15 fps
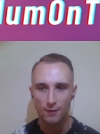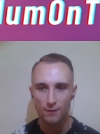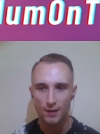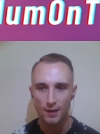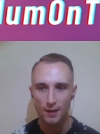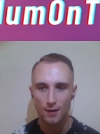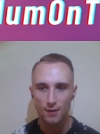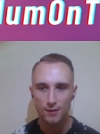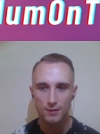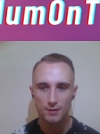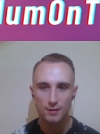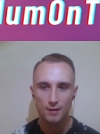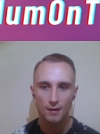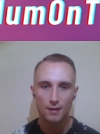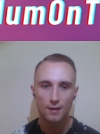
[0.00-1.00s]

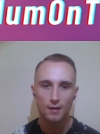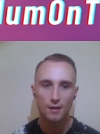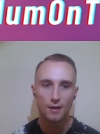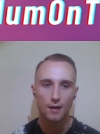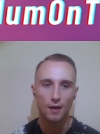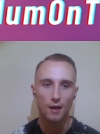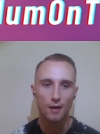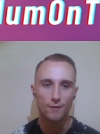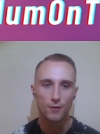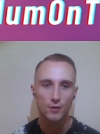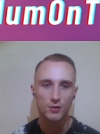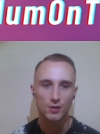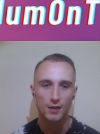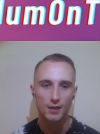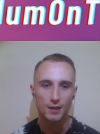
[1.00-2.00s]
videos.
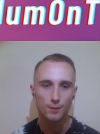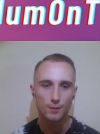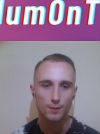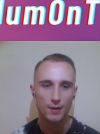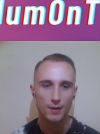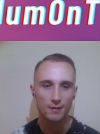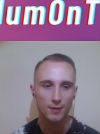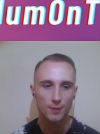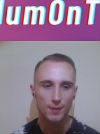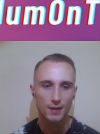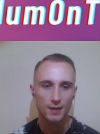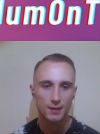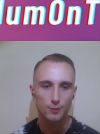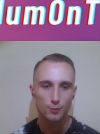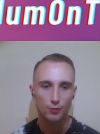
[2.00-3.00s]
Unfortunately PvP
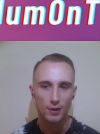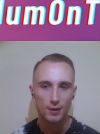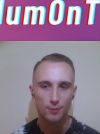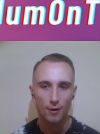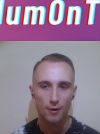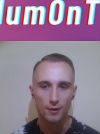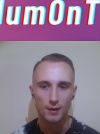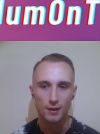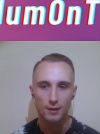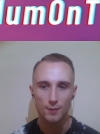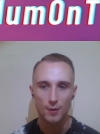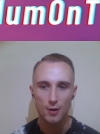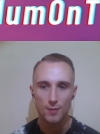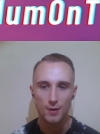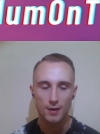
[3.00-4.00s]
is pretty broken at the
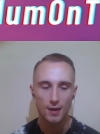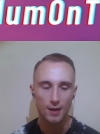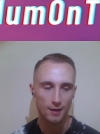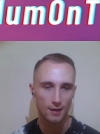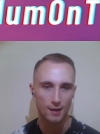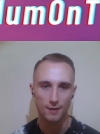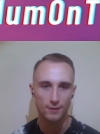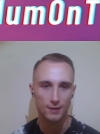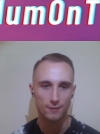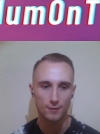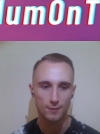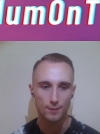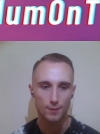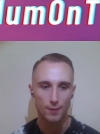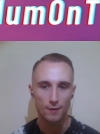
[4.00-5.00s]
moment and I haven't
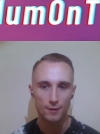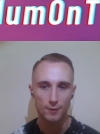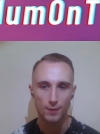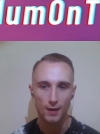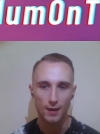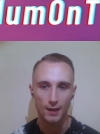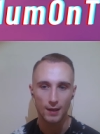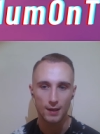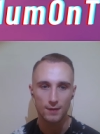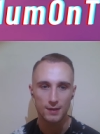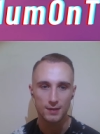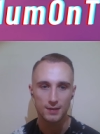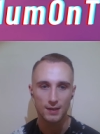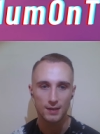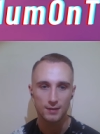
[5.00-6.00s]
even bothered playing it this
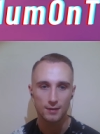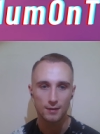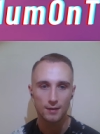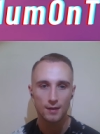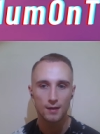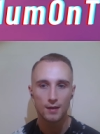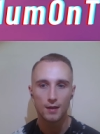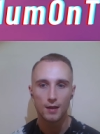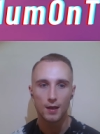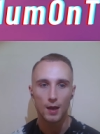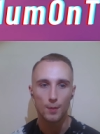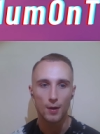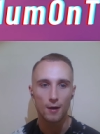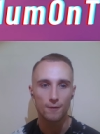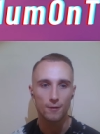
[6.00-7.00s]
season
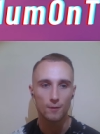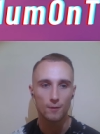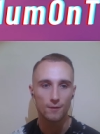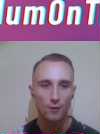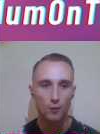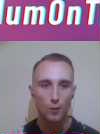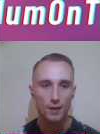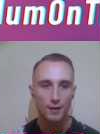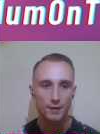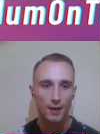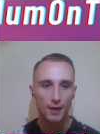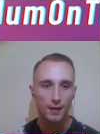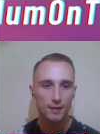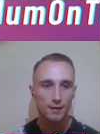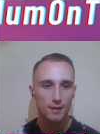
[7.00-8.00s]
apart from for one
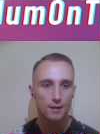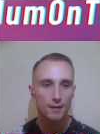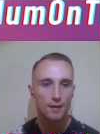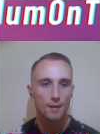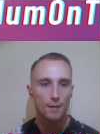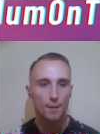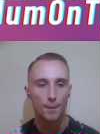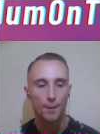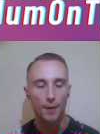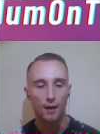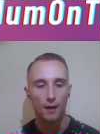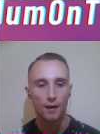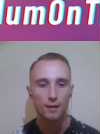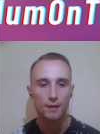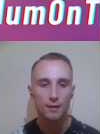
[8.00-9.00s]
day, but